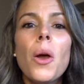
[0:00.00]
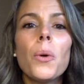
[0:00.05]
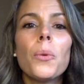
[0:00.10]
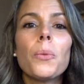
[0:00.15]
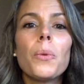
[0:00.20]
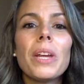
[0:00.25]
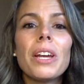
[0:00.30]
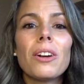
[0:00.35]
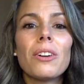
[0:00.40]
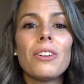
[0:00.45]

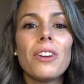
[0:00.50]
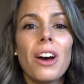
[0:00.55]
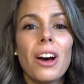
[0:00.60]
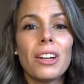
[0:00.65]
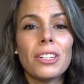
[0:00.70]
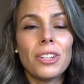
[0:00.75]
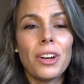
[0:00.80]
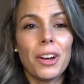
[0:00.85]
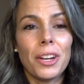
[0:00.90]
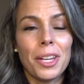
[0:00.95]
We are
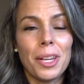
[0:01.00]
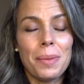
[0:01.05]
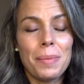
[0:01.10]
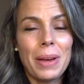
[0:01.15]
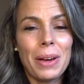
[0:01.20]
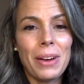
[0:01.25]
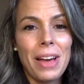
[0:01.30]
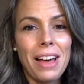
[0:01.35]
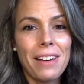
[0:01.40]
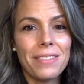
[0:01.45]
not talking
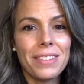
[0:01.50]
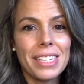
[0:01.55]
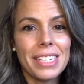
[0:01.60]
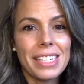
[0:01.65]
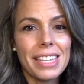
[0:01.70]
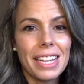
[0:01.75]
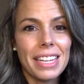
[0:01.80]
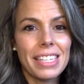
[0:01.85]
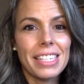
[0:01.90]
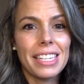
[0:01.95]
about having
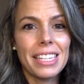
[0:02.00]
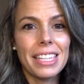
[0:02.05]
sex